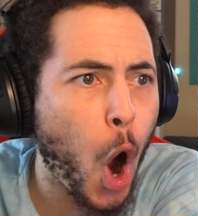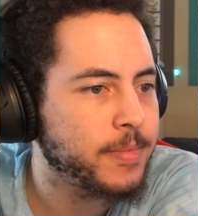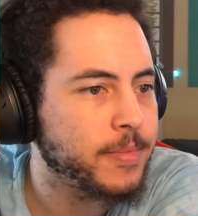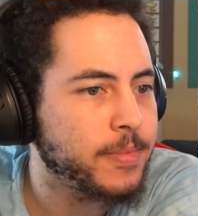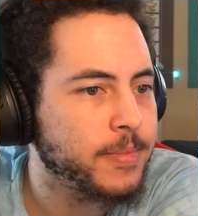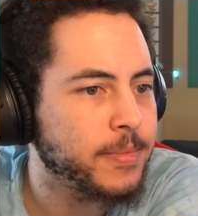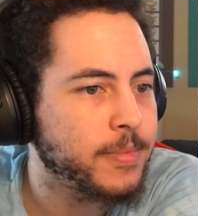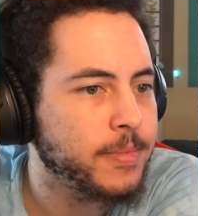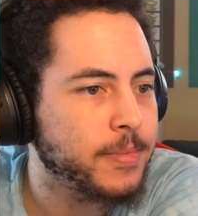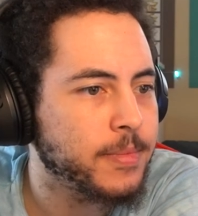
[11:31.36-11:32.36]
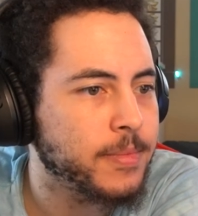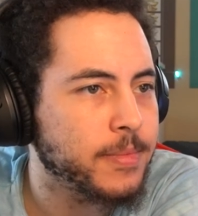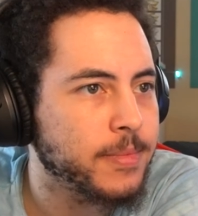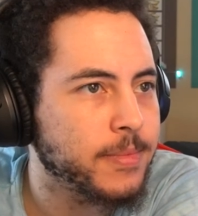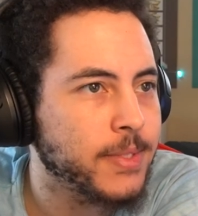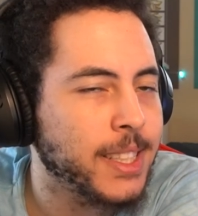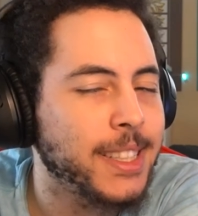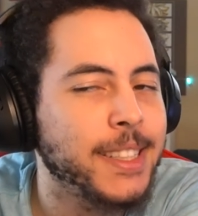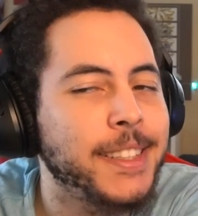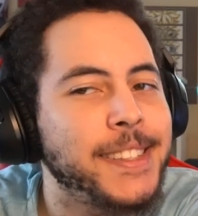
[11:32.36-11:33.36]

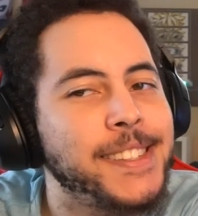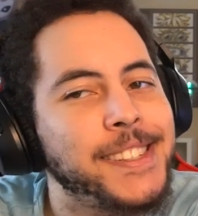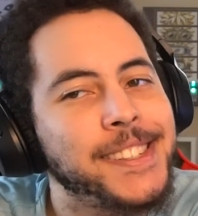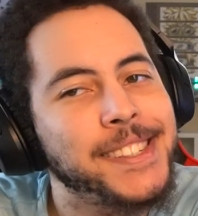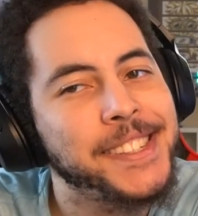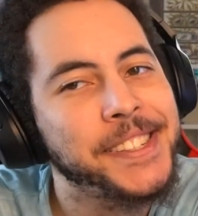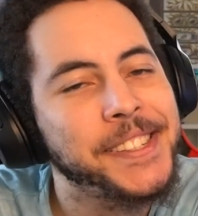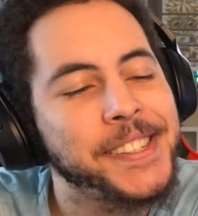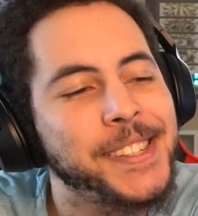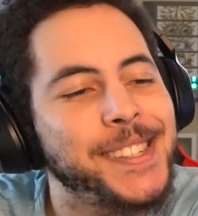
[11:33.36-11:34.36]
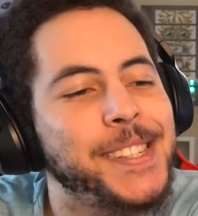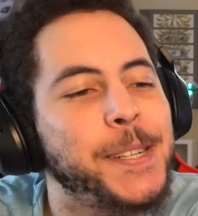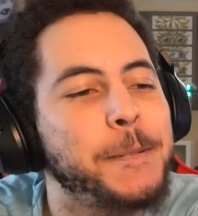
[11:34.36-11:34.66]
No one is speaking in this clip.